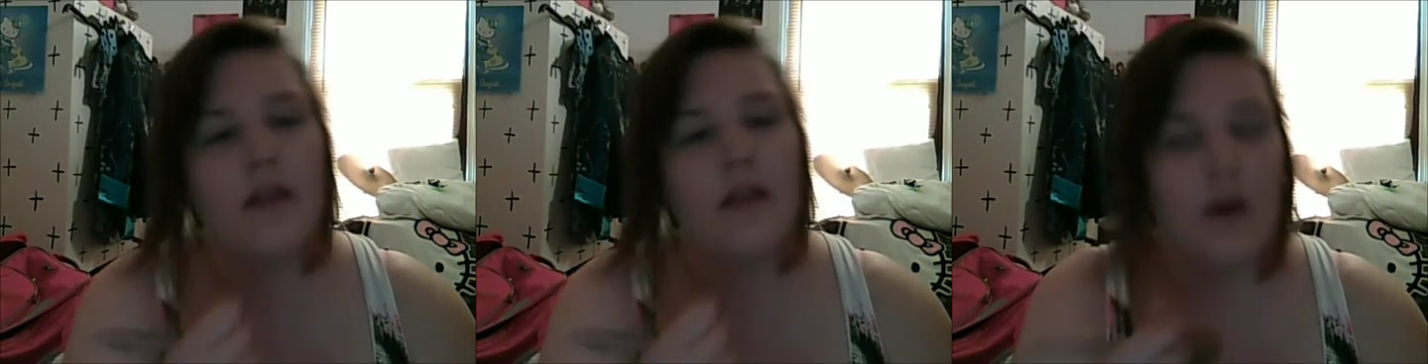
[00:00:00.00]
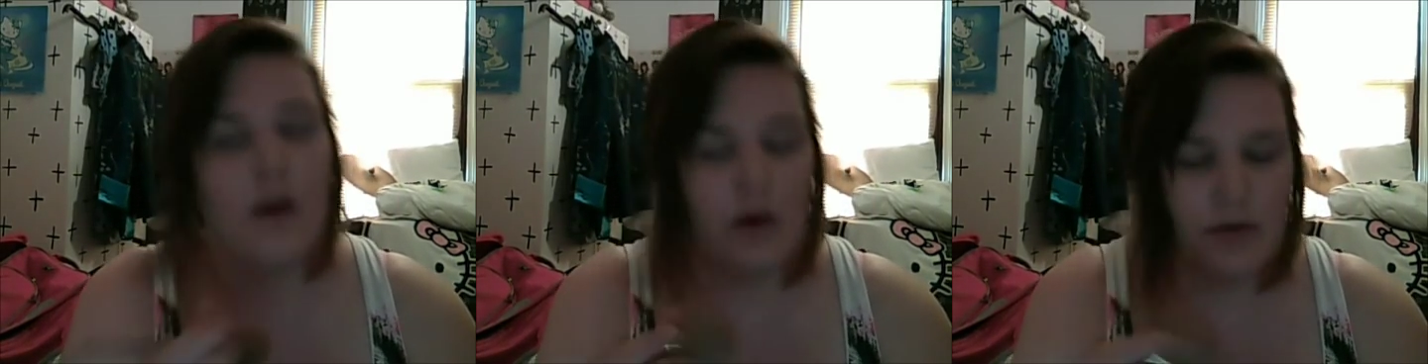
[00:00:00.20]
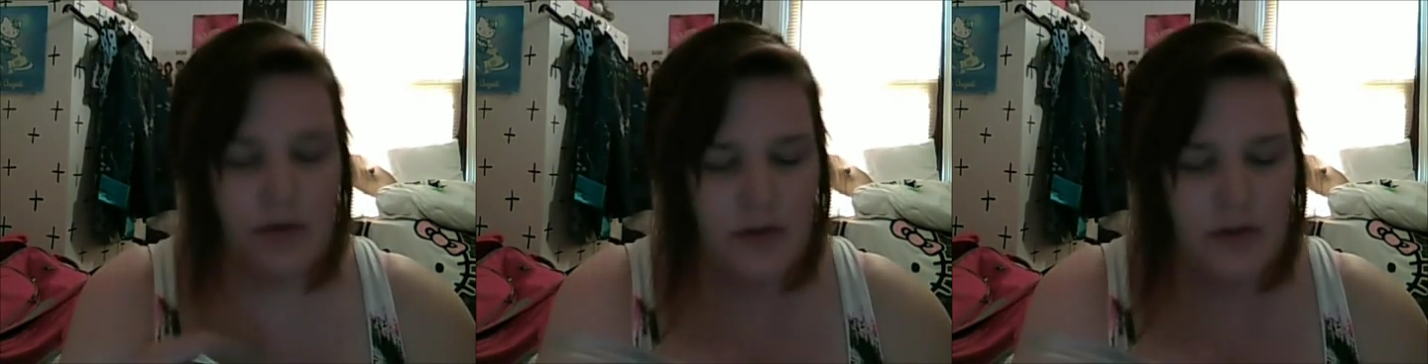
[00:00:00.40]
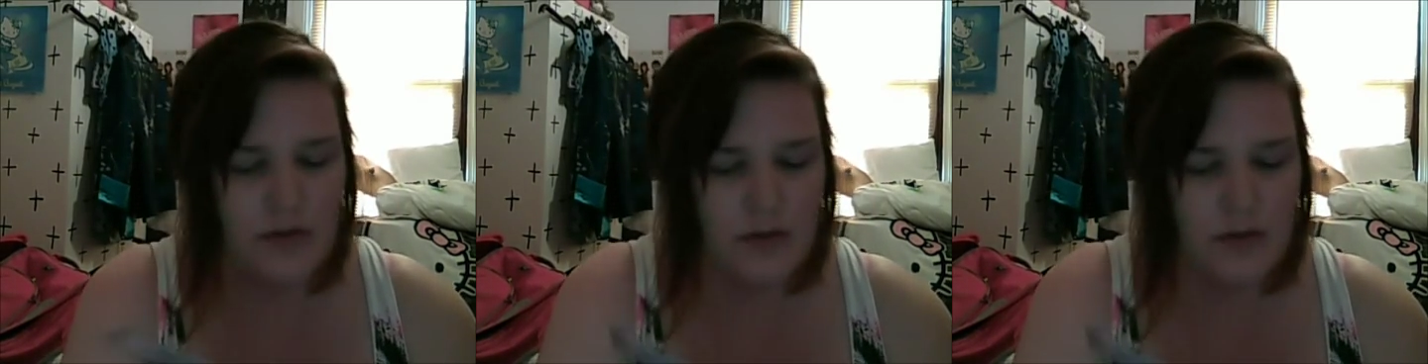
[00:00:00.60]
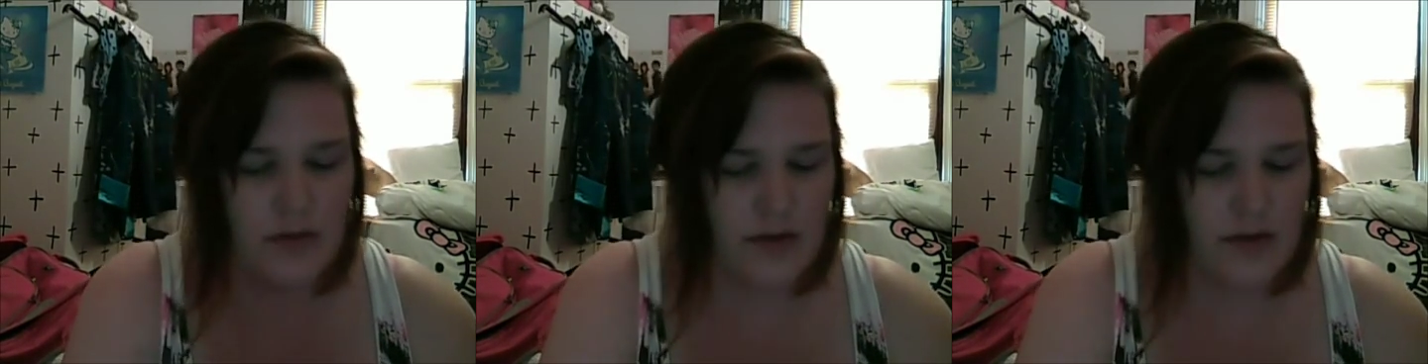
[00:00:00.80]
Also,
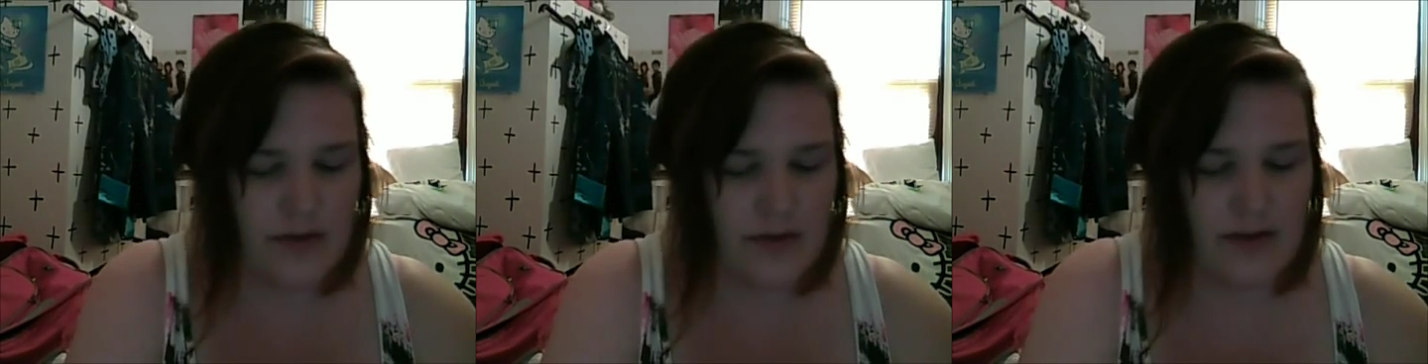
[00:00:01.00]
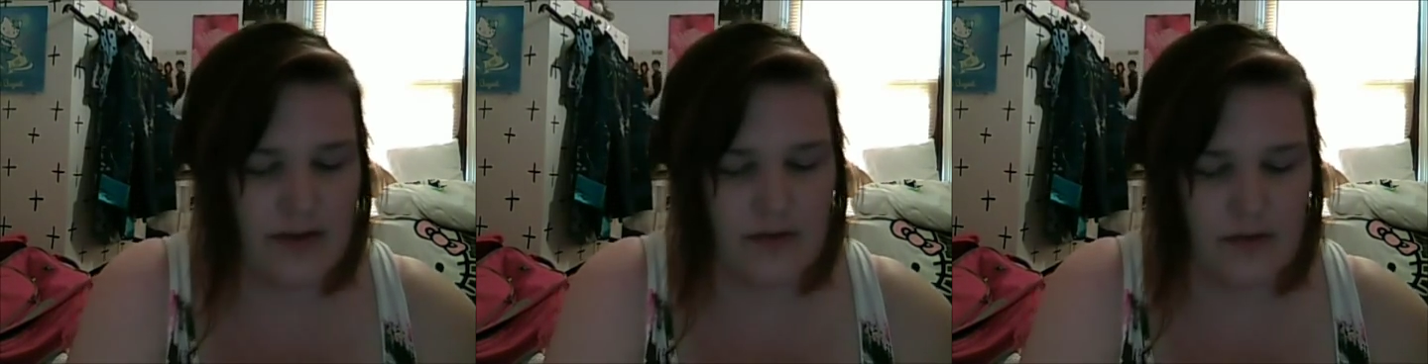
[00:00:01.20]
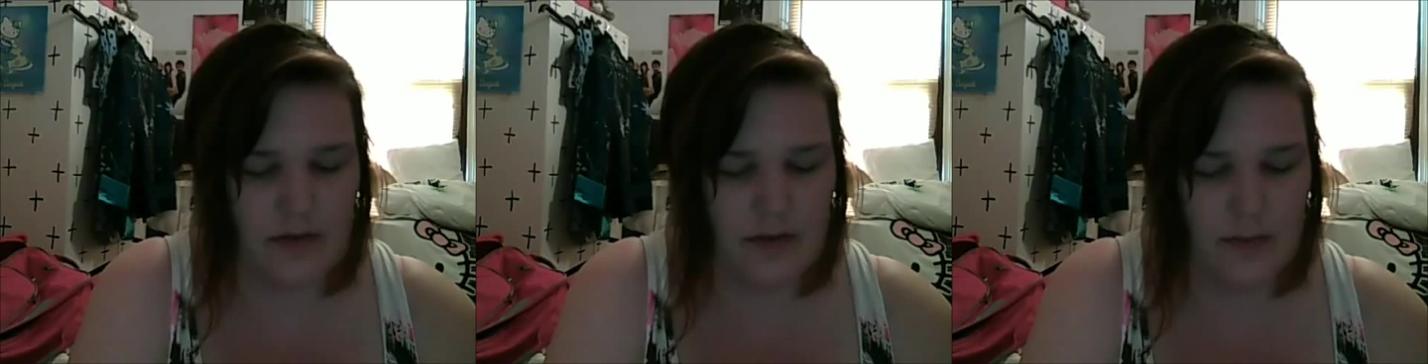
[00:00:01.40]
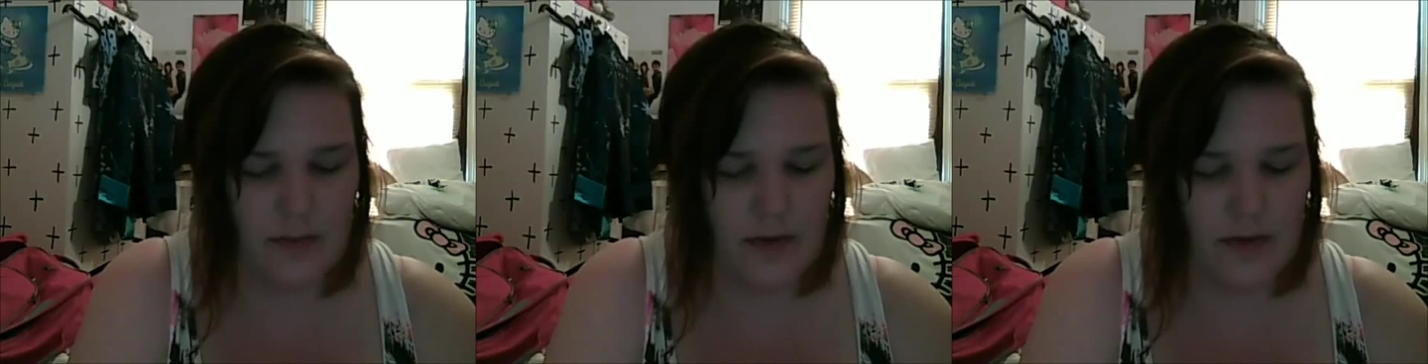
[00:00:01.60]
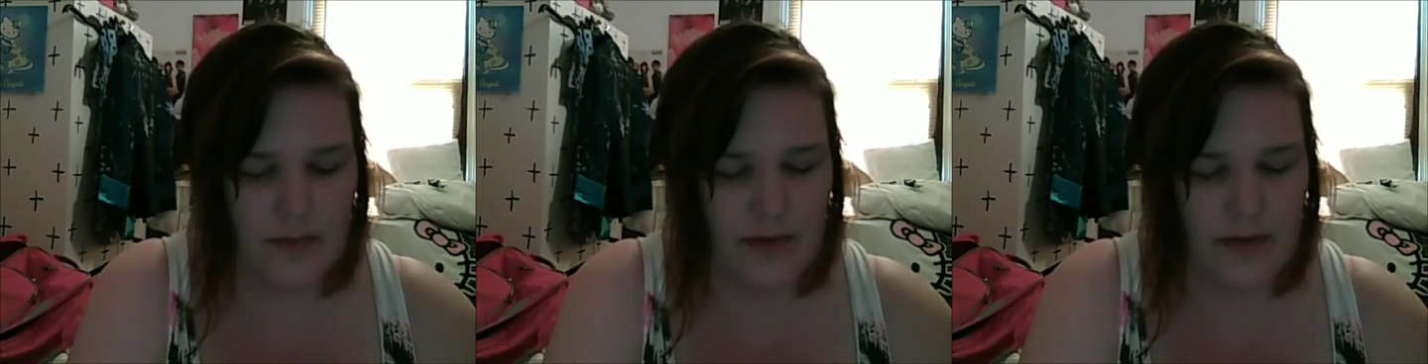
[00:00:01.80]
don't do a translucent
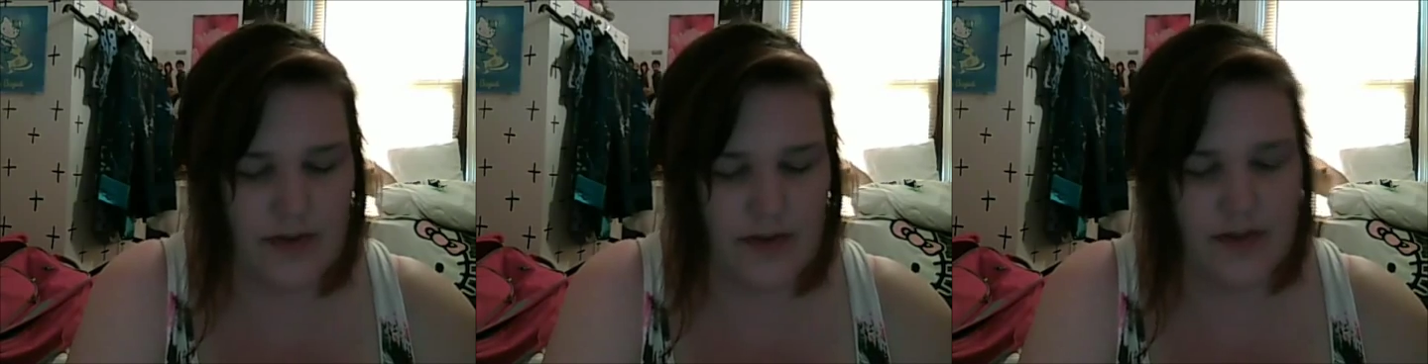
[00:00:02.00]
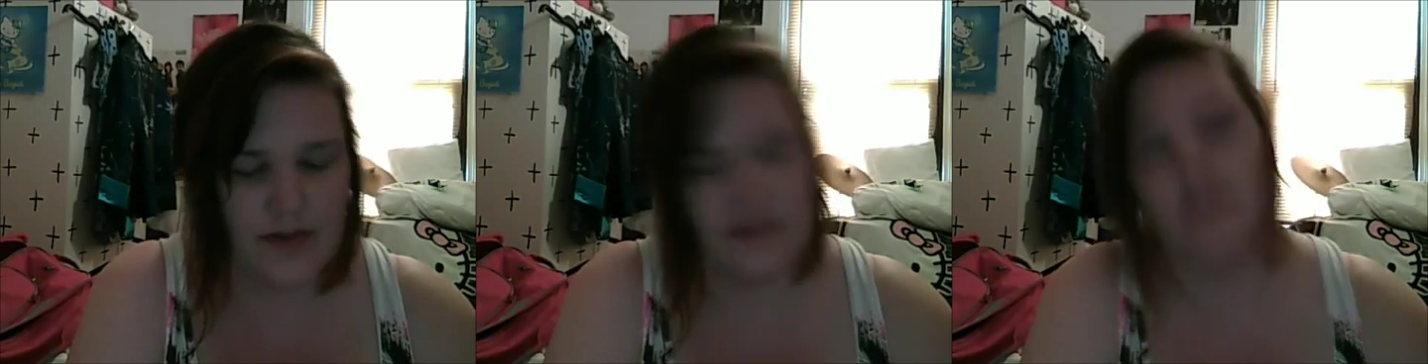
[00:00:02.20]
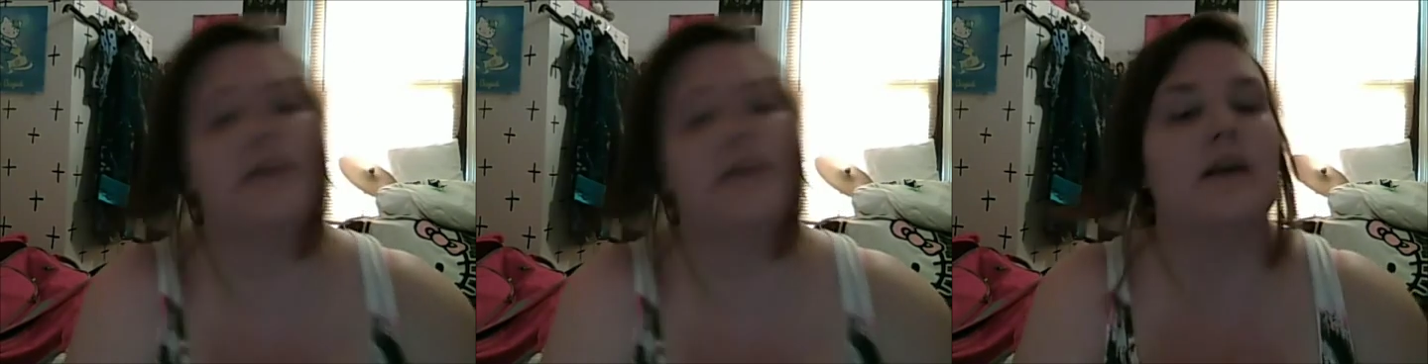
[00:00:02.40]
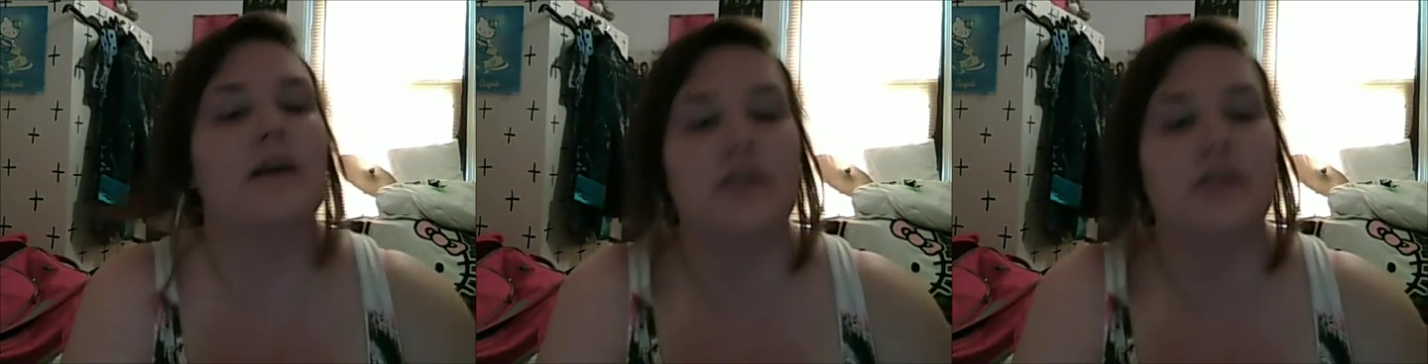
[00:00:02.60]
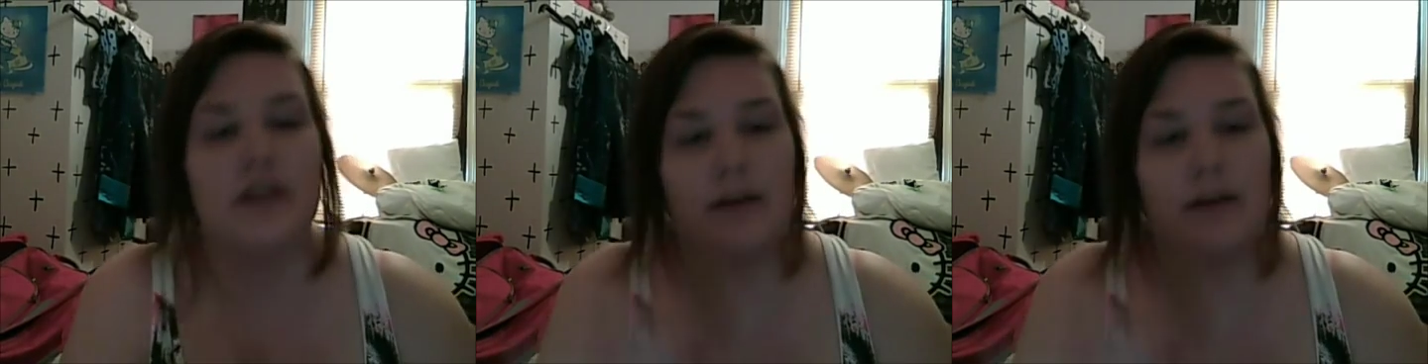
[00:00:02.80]
one, which is a
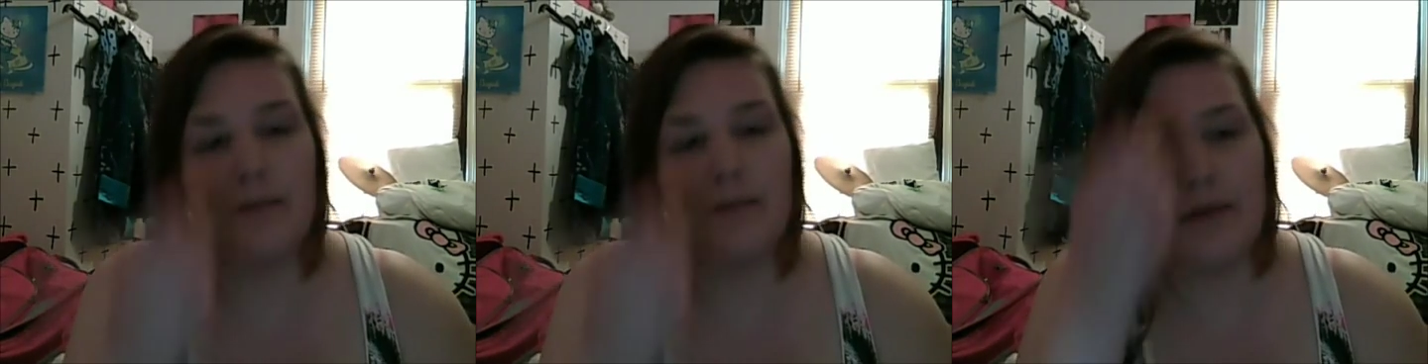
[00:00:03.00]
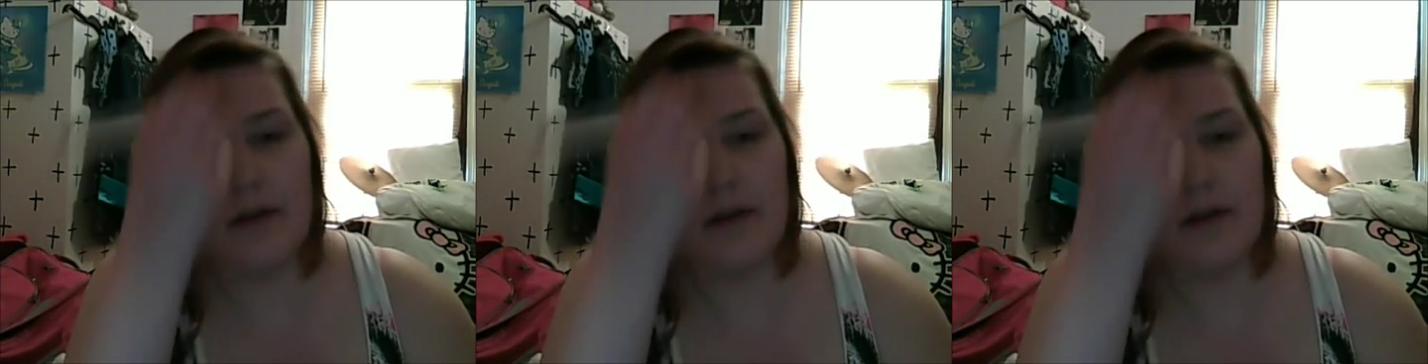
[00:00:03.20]
shame.